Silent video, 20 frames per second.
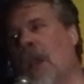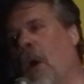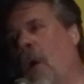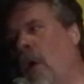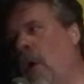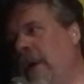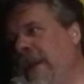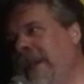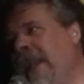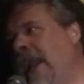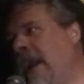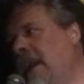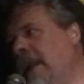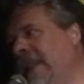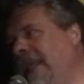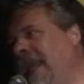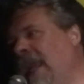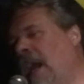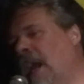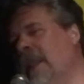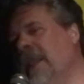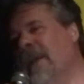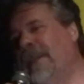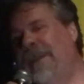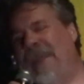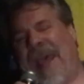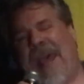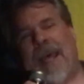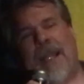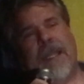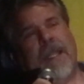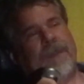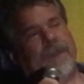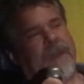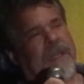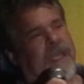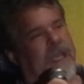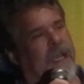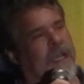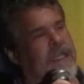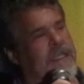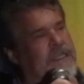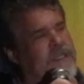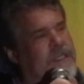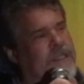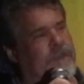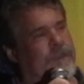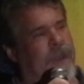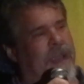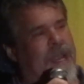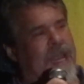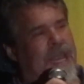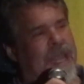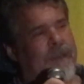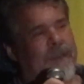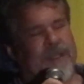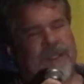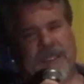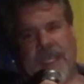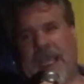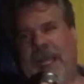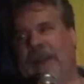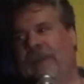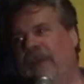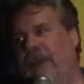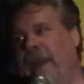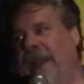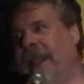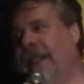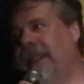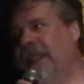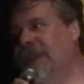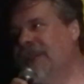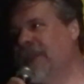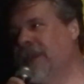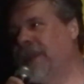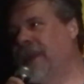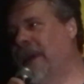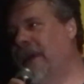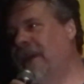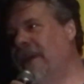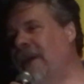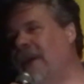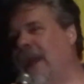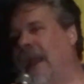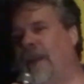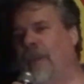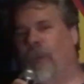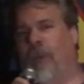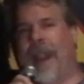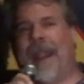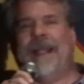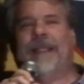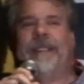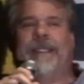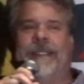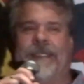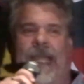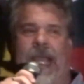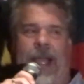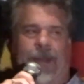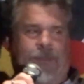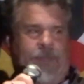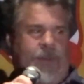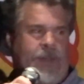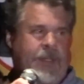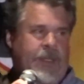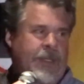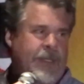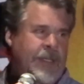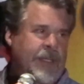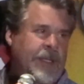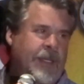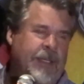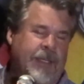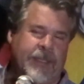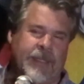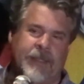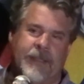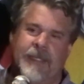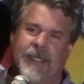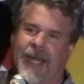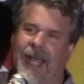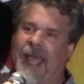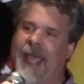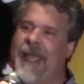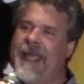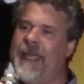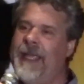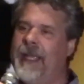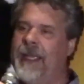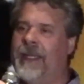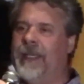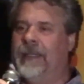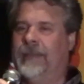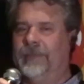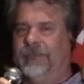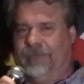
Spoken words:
Ordinarily on the ballot because my name is alphabetically superior, I'm right at the top. Today,